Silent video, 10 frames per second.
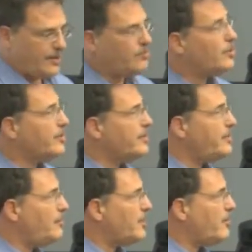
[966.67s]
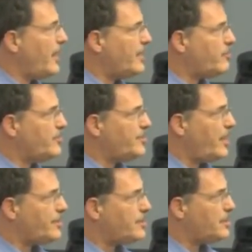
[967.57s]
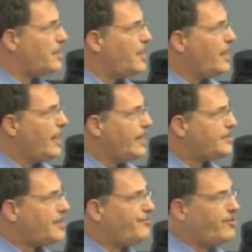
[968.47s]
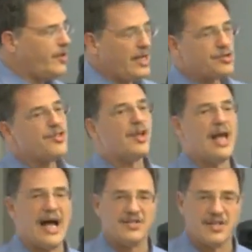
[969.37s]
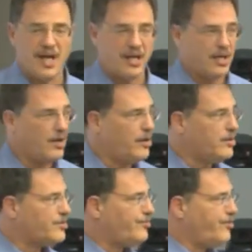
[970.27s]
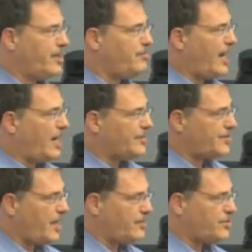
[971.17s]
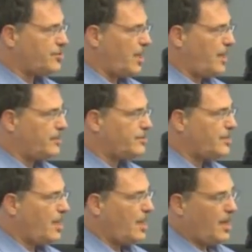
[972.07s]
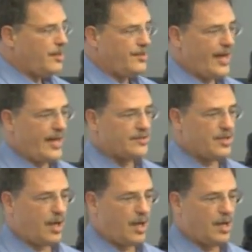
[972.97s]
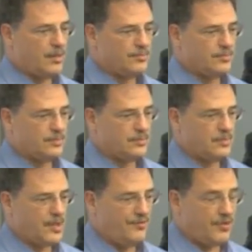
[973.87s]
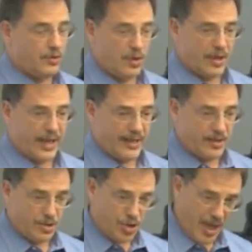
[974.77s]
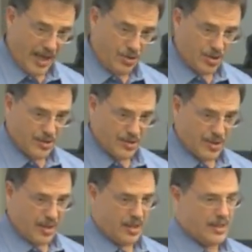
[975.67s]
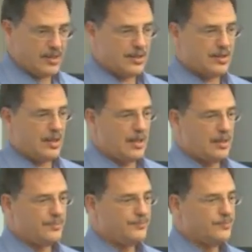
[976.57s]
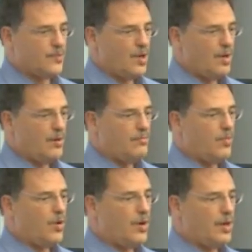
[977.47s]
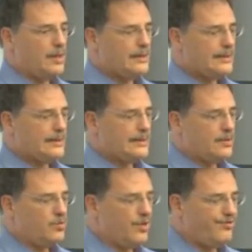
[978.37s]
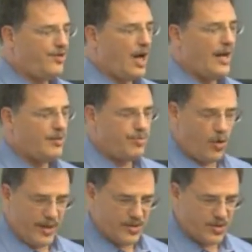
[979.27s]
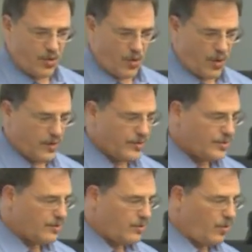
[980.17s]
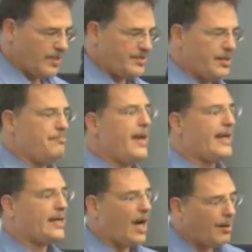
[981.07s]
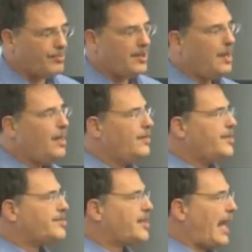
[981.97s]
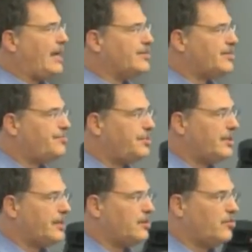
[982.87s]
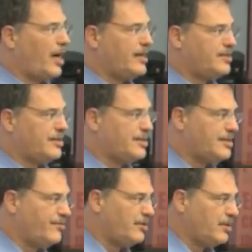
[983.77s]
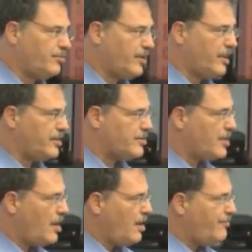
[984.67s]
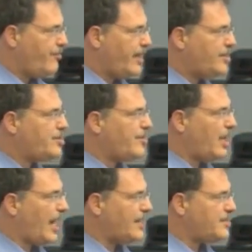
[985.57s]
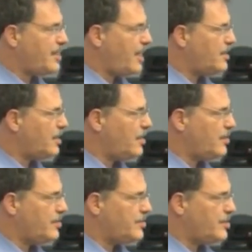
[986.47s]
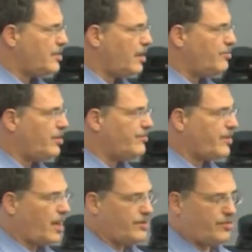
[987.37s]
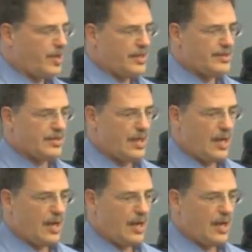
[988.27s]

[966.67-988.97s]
that we're in a democratic recession is that for each of the last eight years, Freedom House has judged that um, if you look at the changes in its um, more refined point scores, the ones that make up the scales of political rights and civil liberties. For each of the last eight years, the number of countries